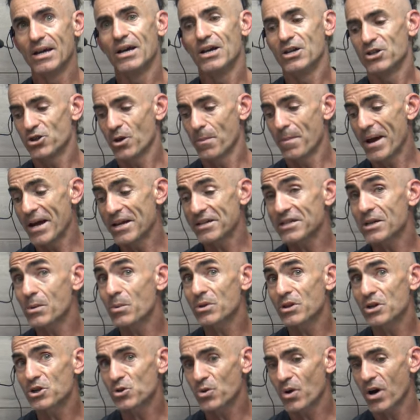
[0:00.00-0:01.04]
So basically
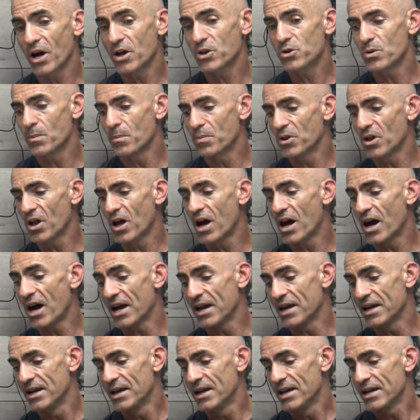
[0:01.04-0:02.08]
what they're trying to
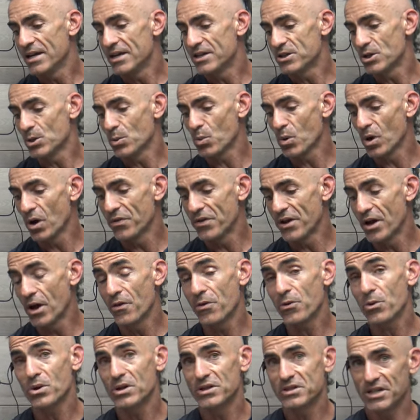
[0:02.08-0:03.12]
imply is to the World
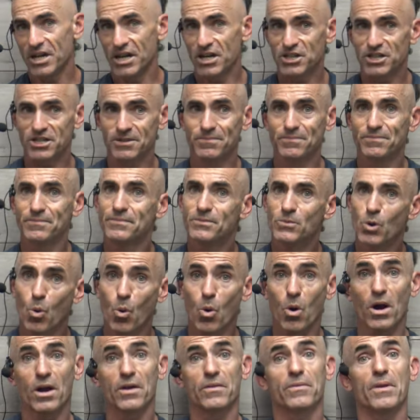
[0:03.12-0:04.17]
Health Organization
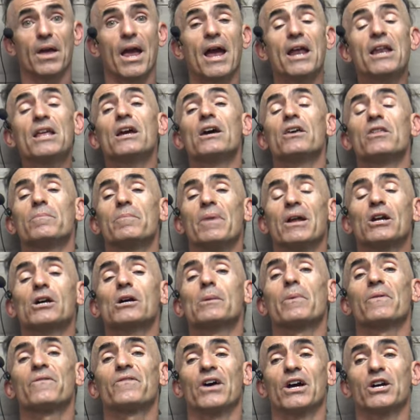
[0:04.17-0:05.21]
or any other medical
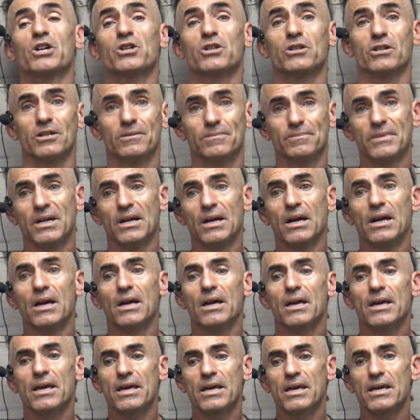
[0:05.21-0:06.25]
professional
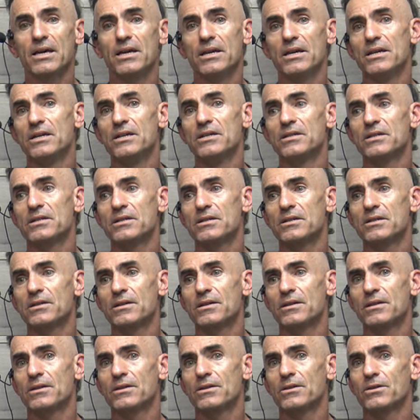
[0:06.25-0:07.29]
is
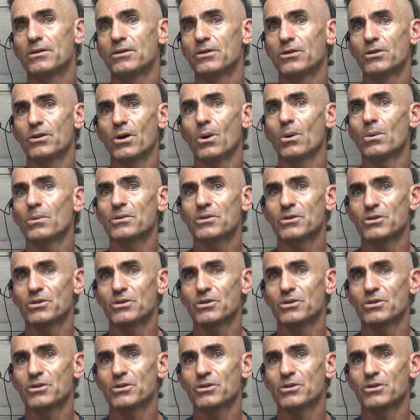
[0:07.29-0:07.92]
don't